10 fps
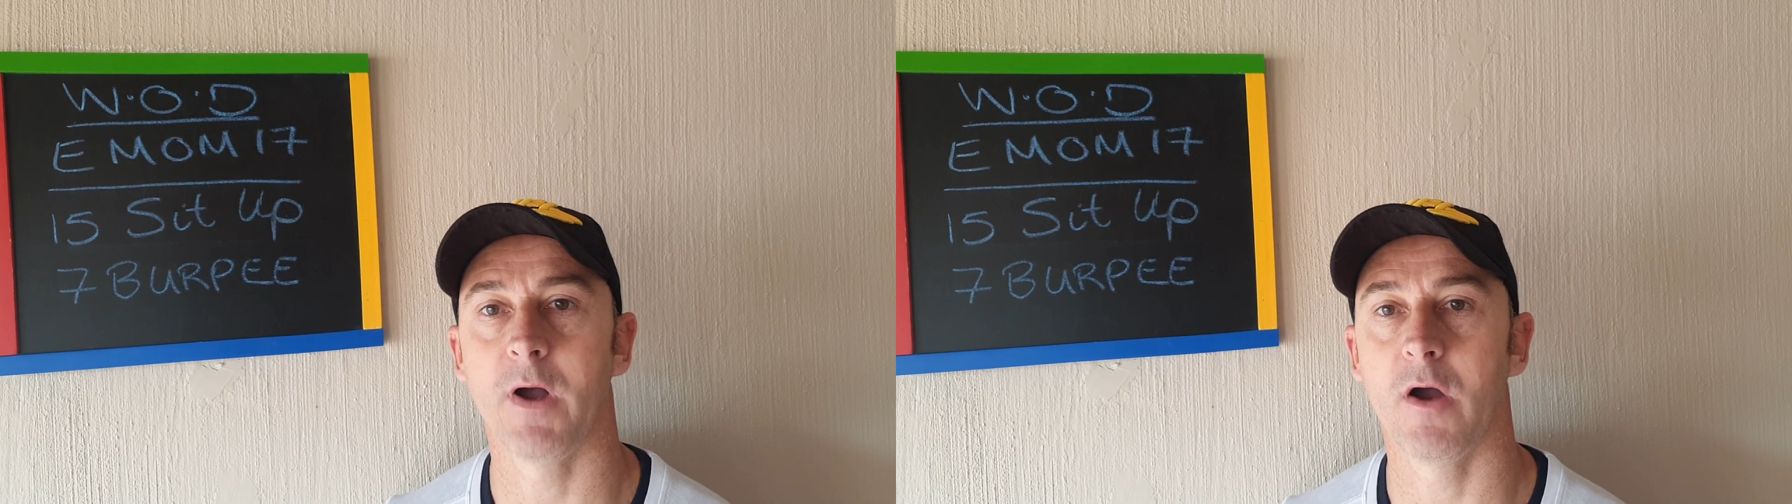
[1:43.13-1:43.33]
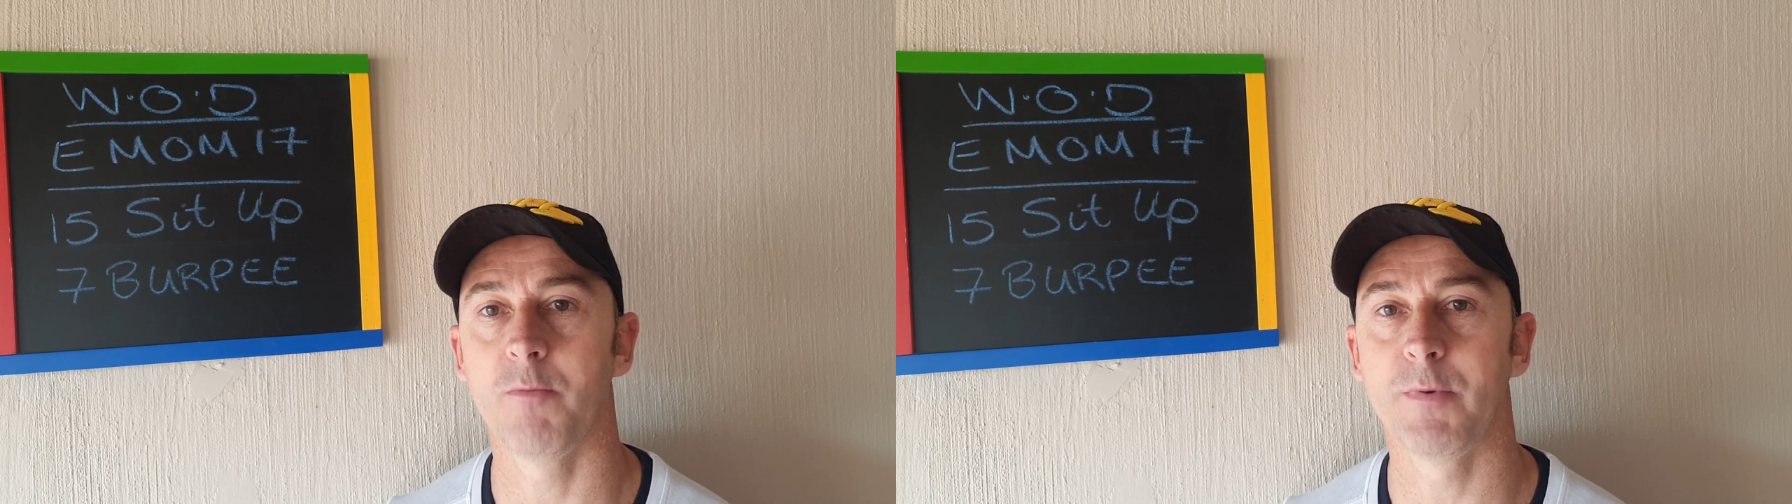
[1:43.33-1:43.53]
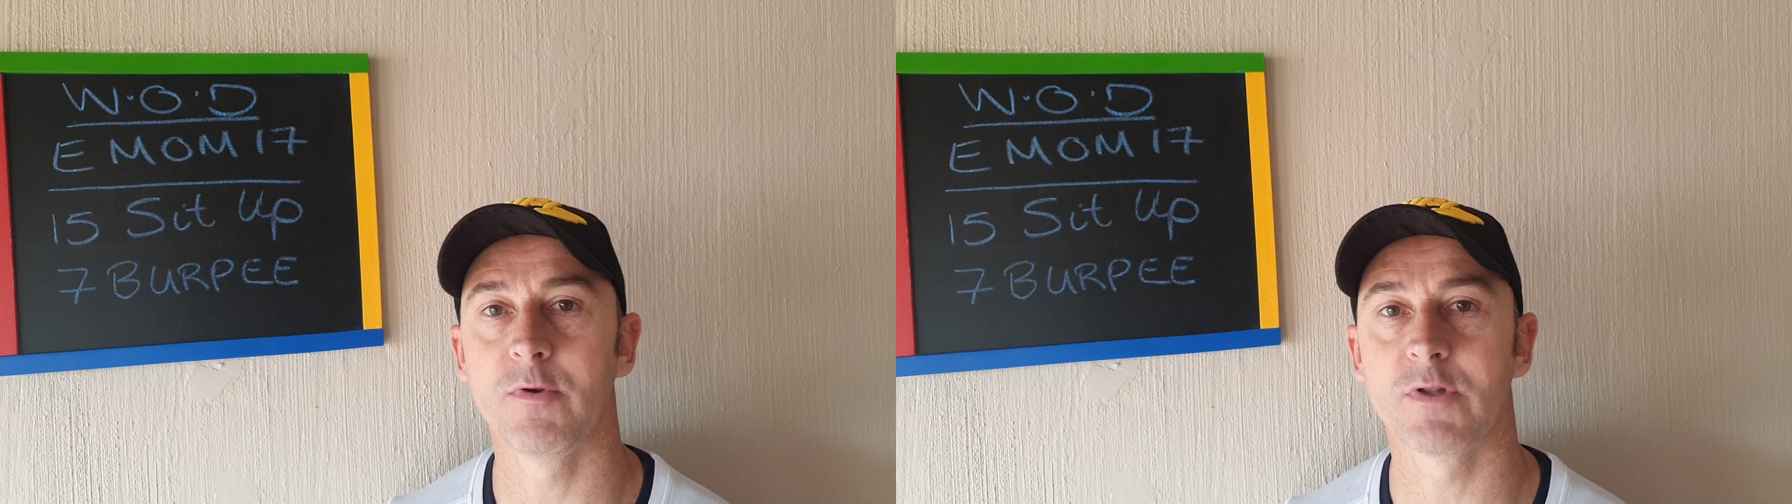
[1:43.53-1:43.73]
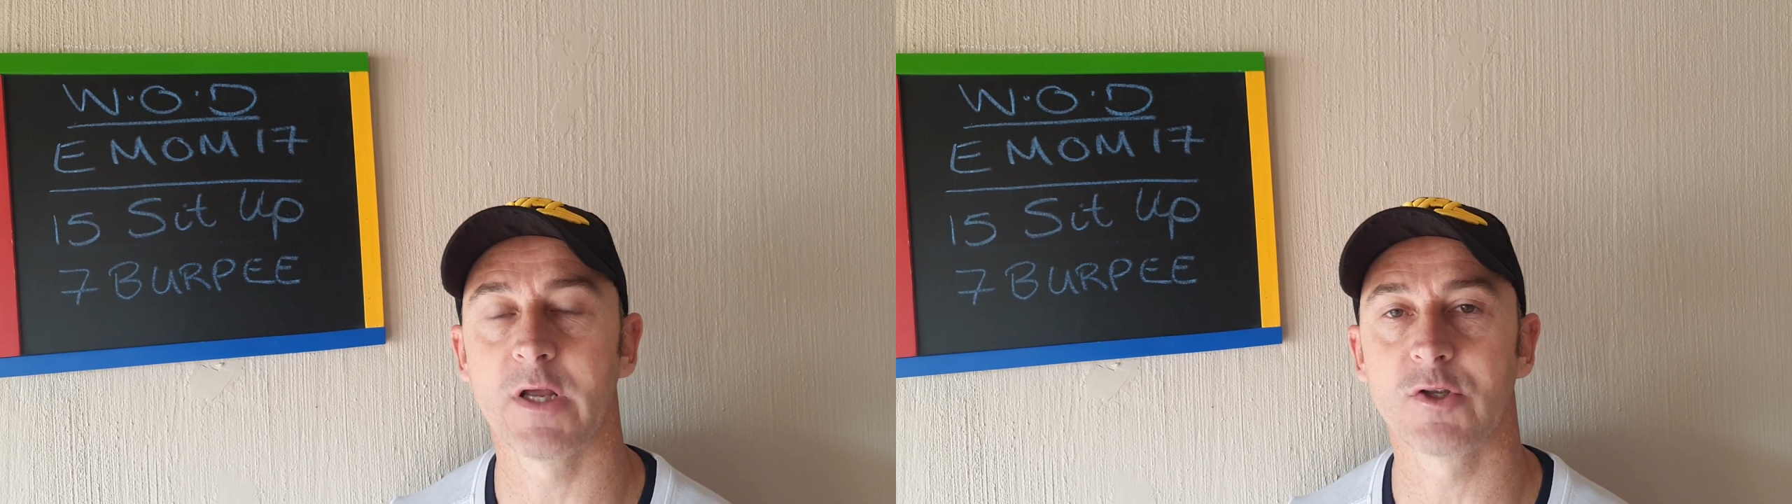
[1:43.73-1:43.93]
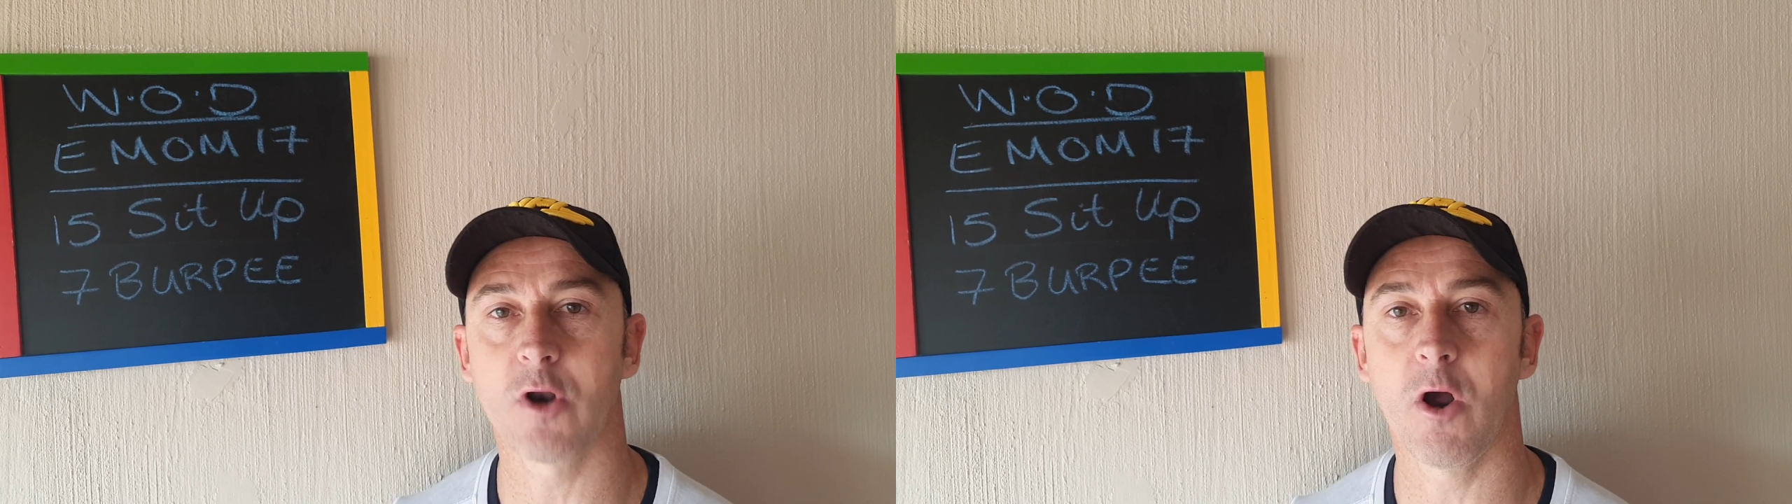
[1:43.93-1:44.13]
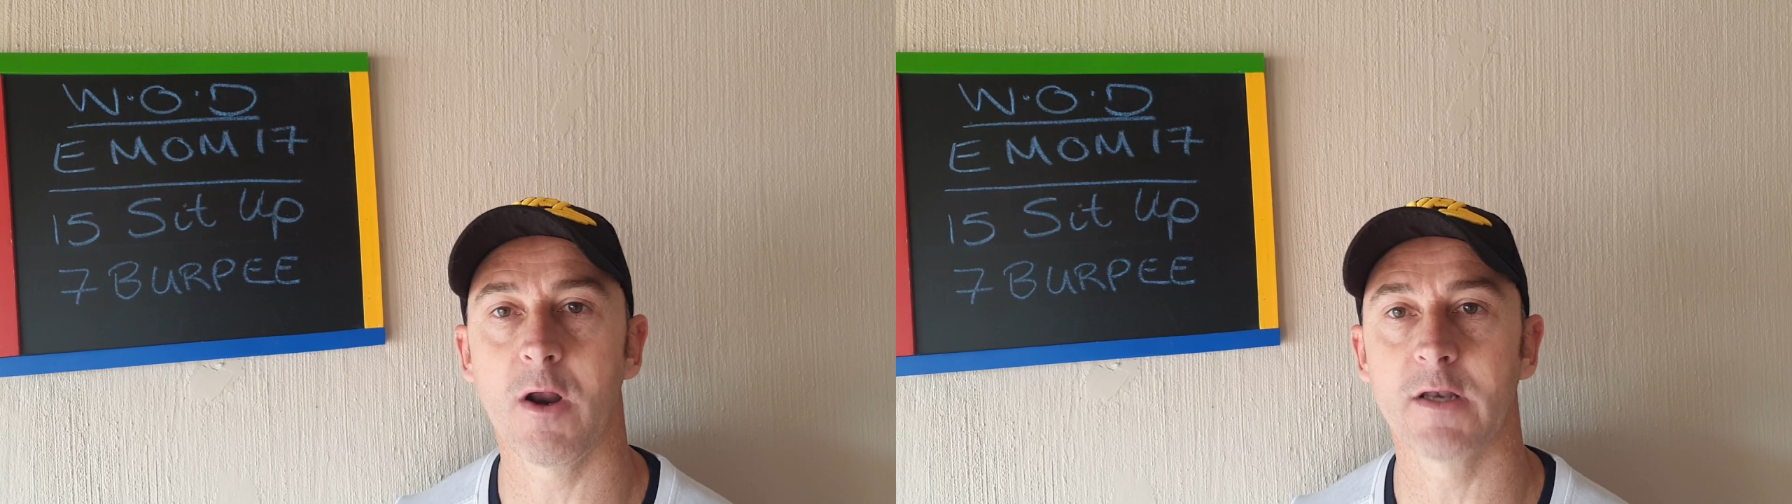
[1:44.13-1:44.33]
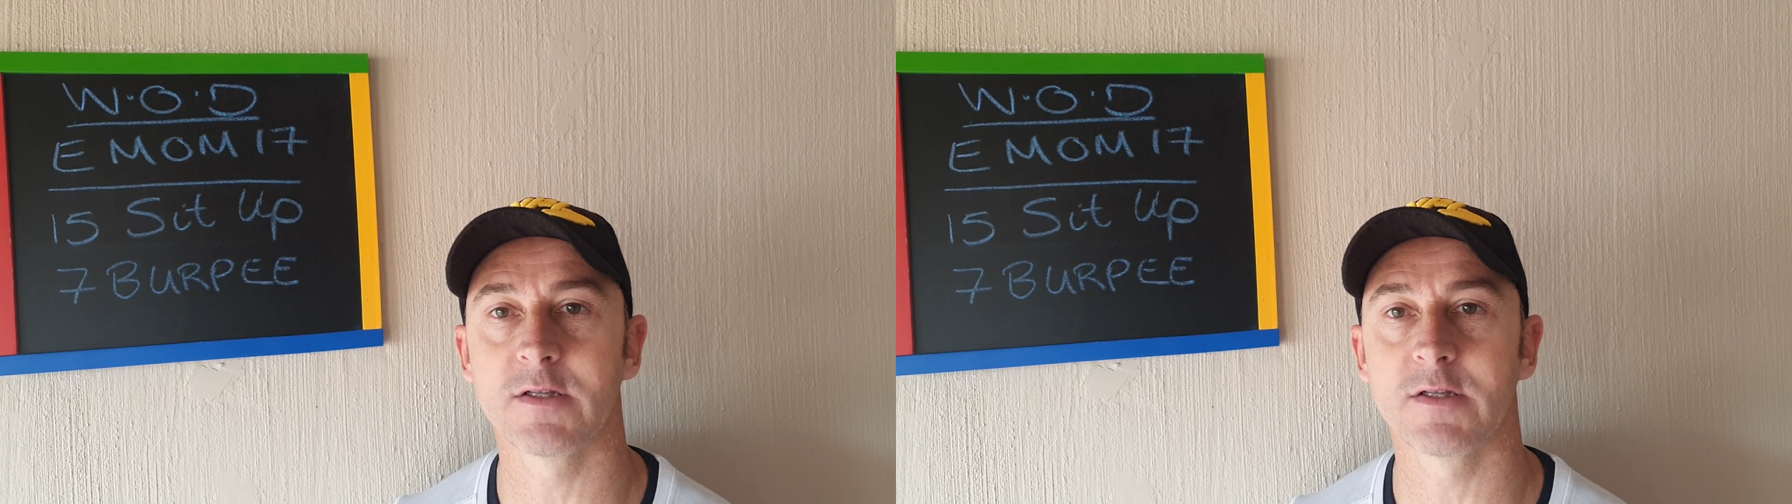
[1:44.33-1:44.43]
hope you stay strong,